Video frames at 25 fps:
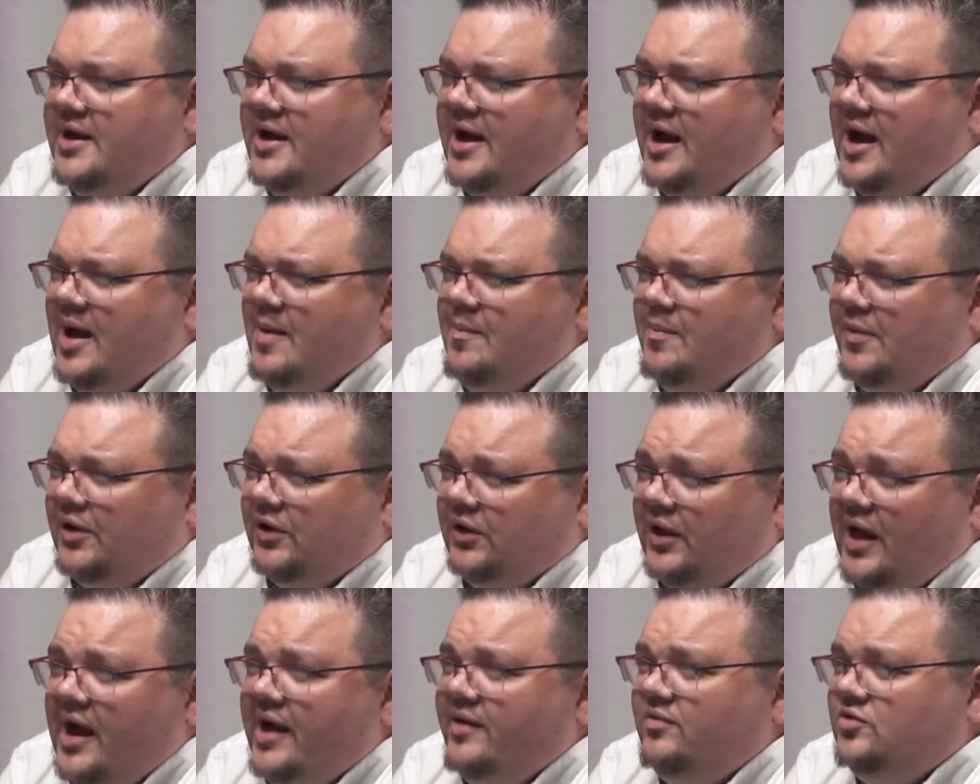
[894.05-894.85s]

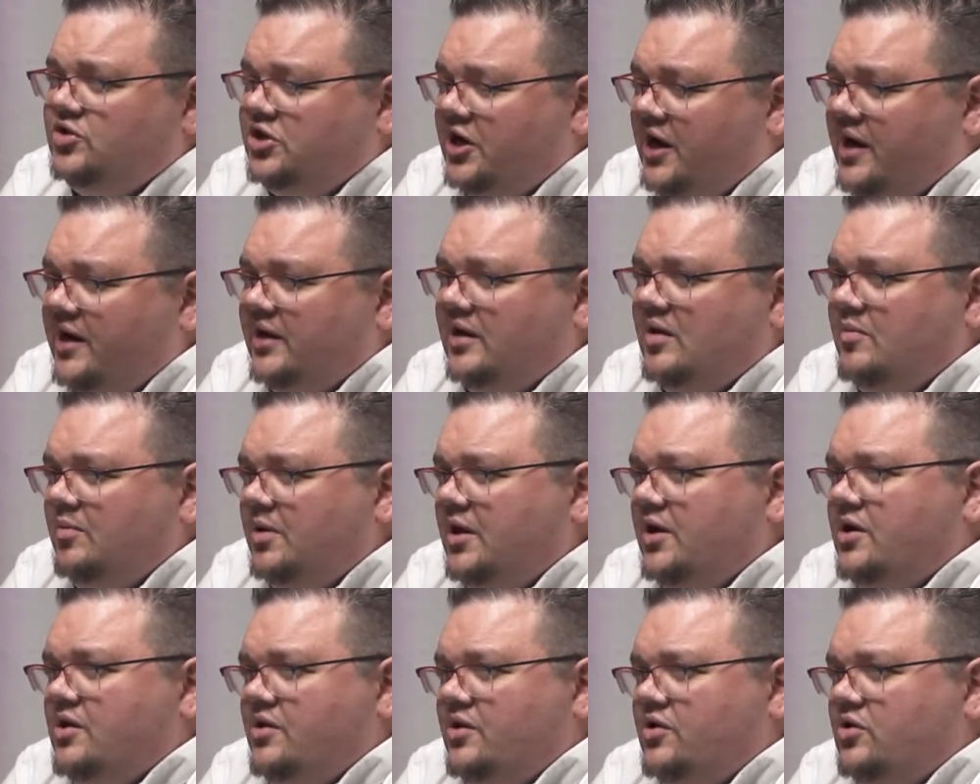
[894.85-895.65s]
Live chat can be
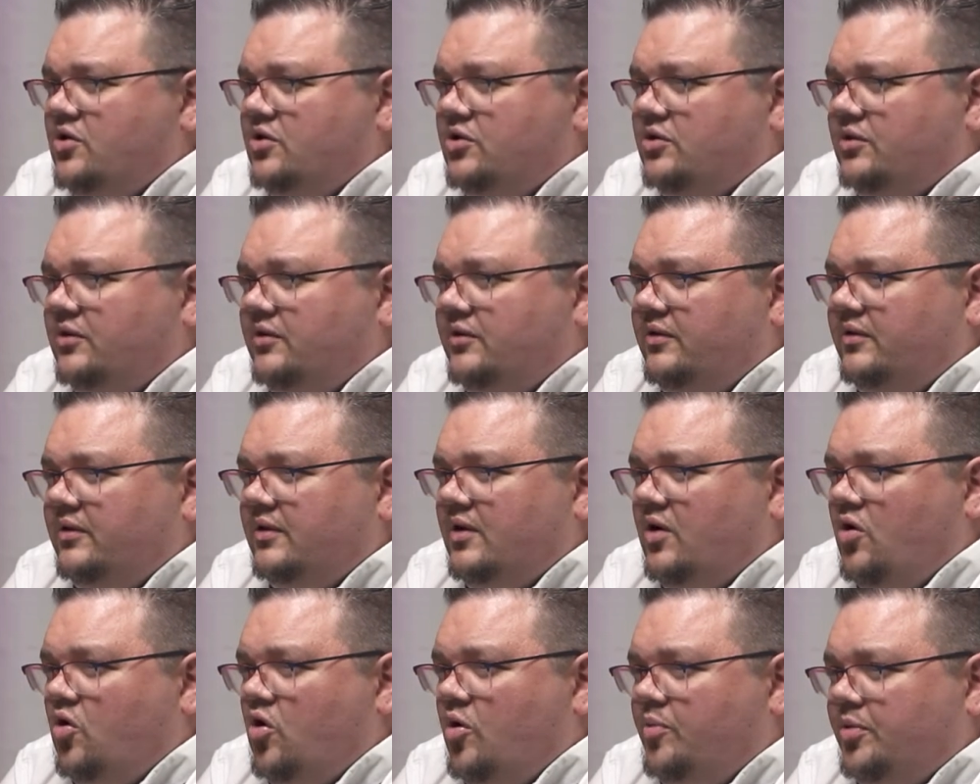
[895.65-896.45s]
another good
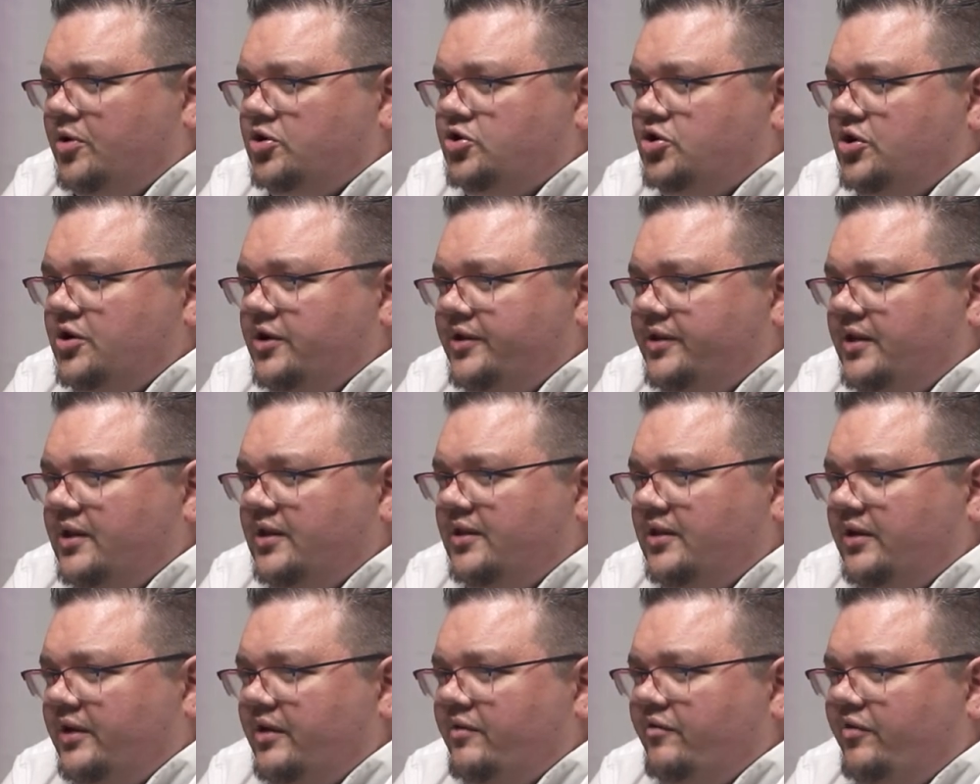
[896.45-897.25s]
opportunity
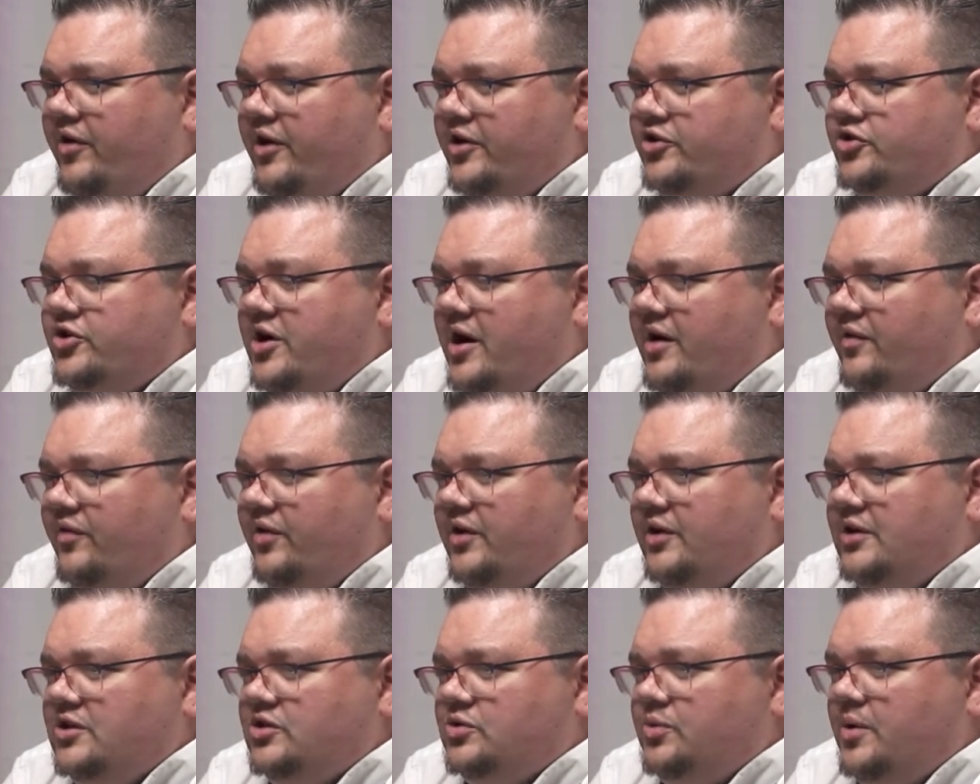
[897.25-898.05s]
to convert
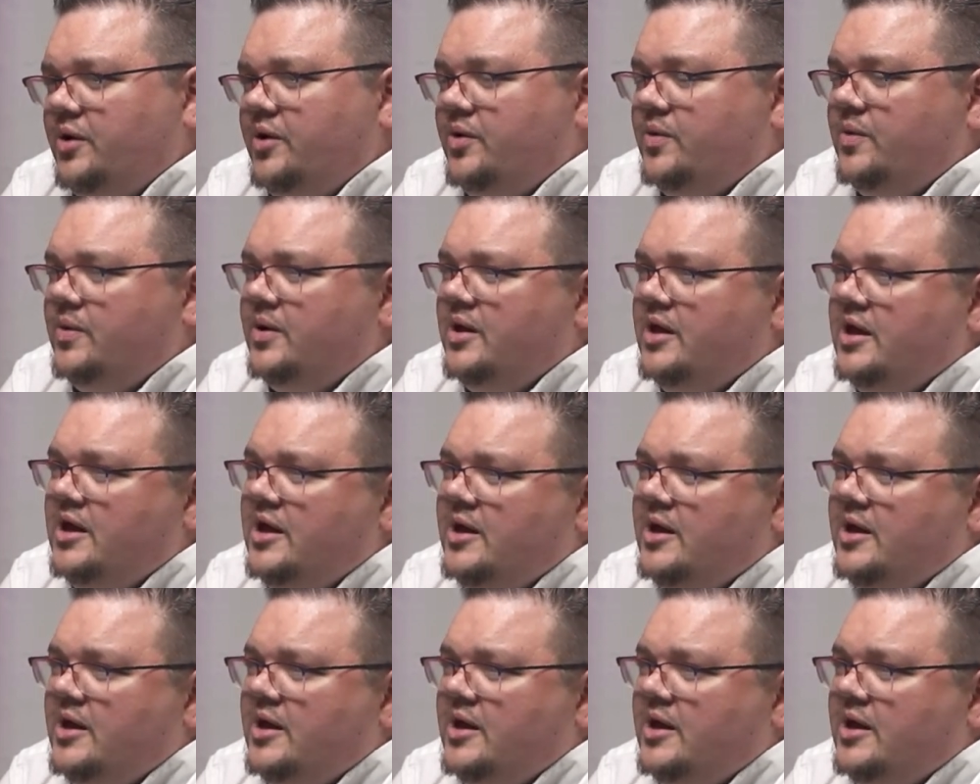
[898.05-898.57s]
traffic as well.